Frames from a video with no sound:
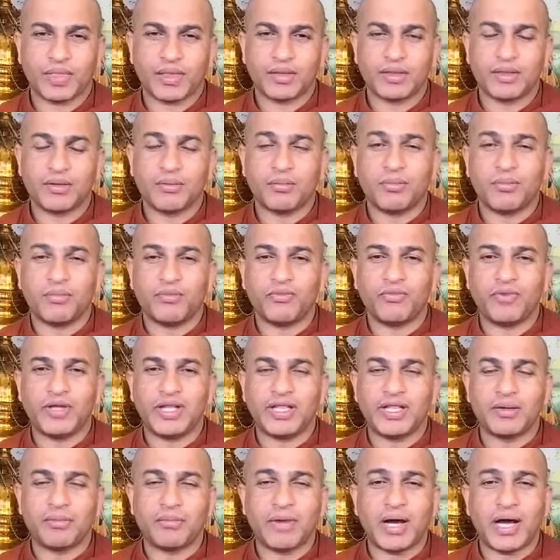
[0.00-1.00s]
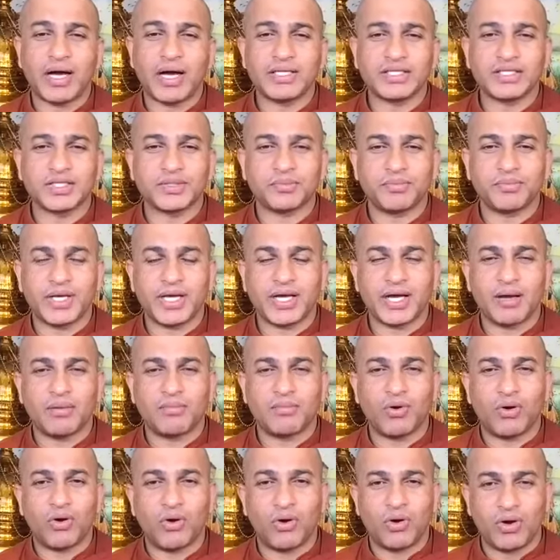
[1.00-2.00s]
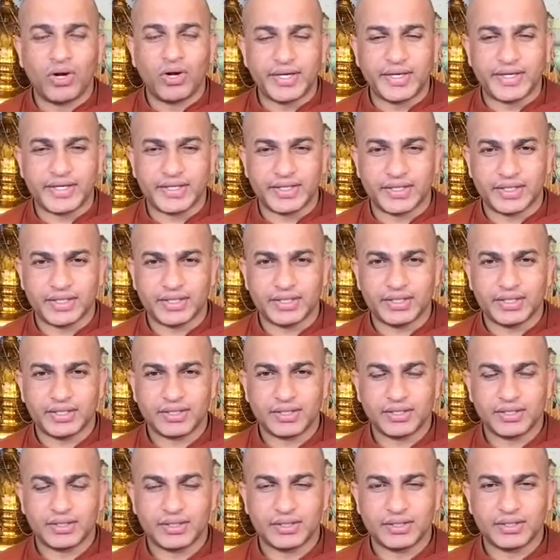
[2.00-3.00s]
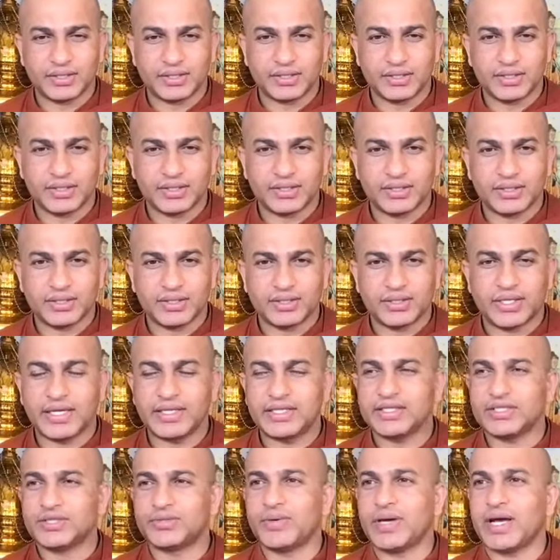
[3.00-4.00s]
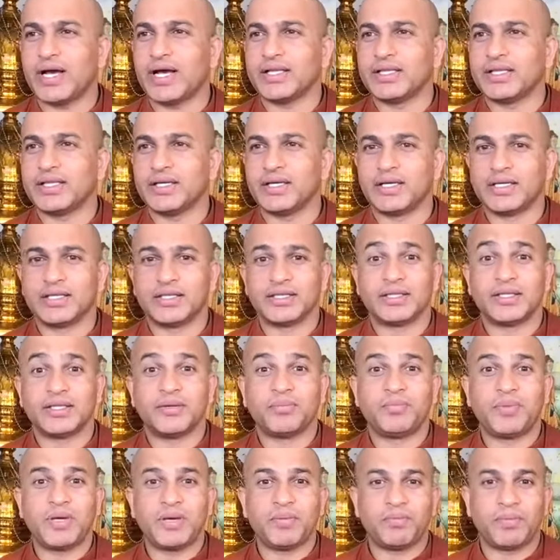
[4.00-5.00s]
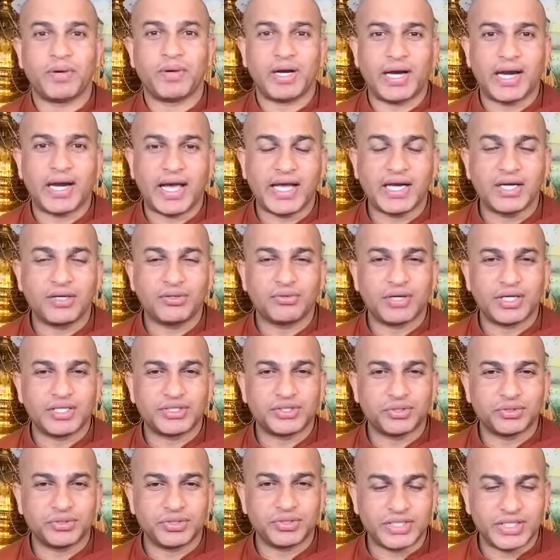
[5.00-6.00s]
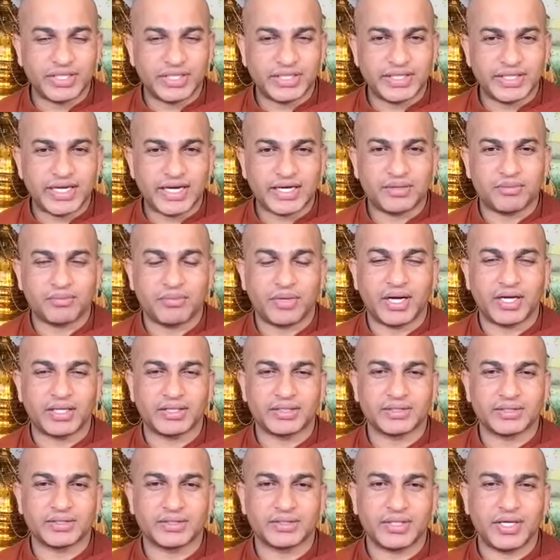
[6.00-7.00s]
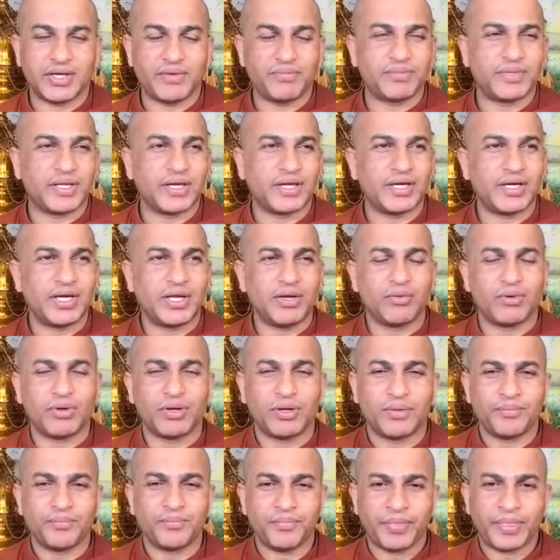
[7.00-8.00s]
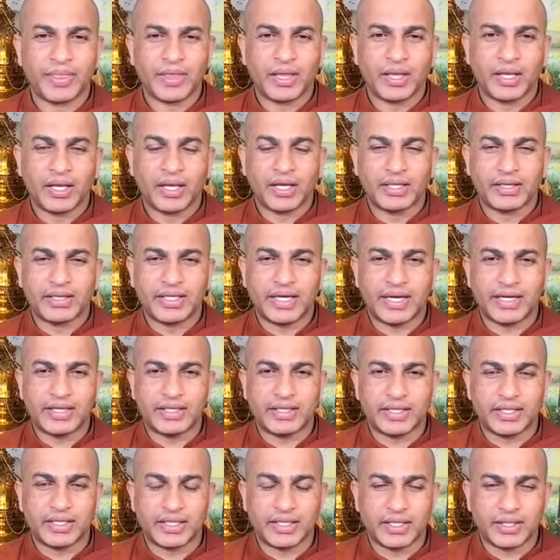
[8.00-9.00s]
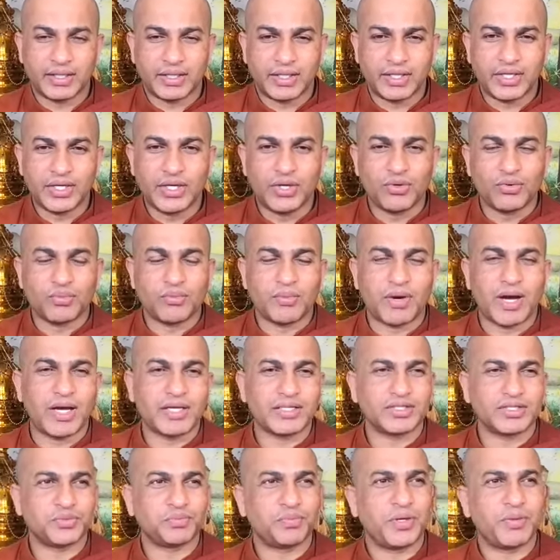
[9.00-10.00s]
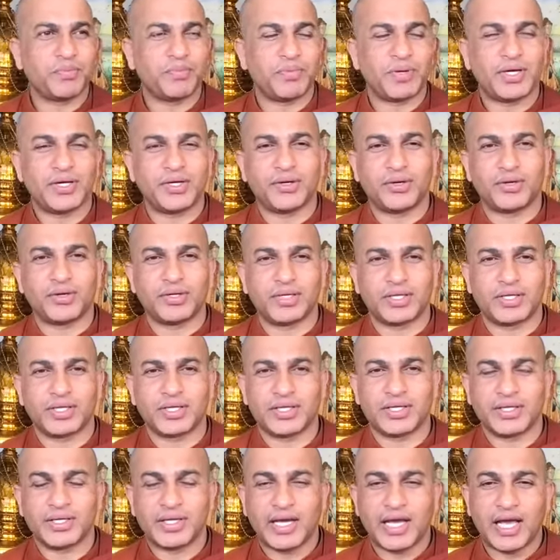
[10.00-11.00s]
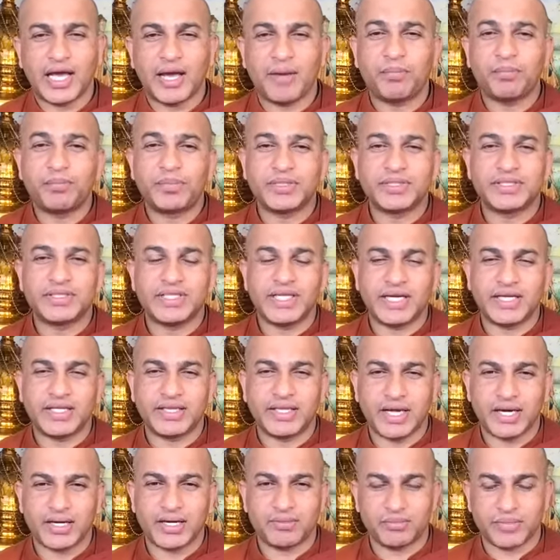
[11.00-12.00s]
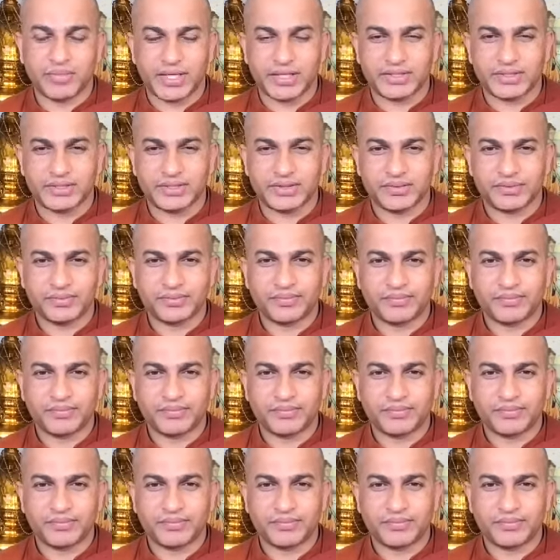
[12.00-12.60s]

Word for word: the, when the monks become older, that is where the, the people like to associate that monks. If the new that the new monks people don't appreciate that much,